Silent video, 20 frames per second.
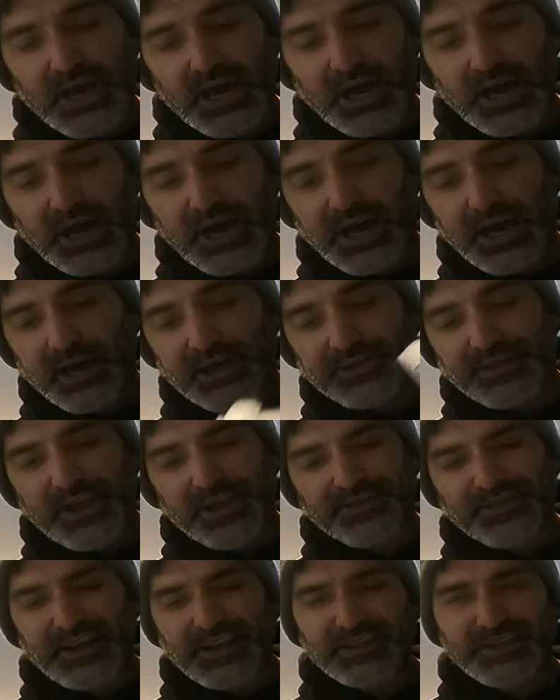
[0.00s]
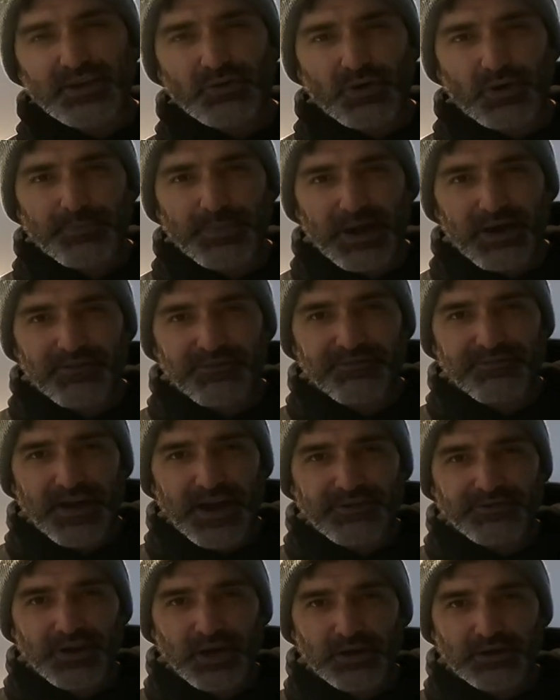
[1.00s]
I think they're about
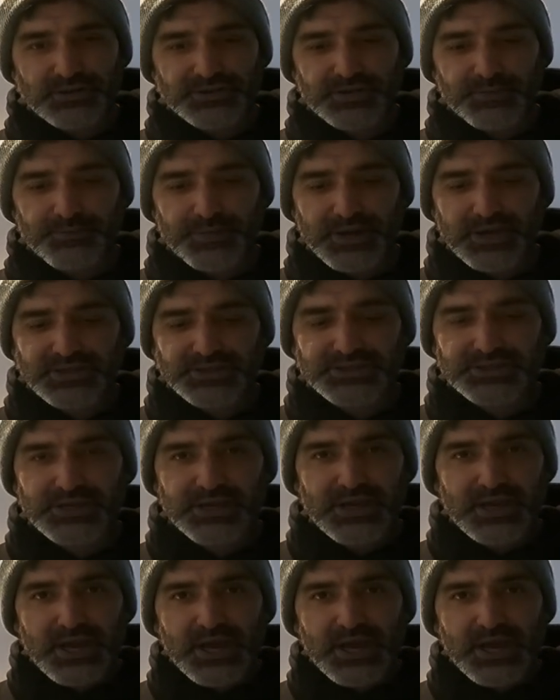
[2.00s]
$5 a piece.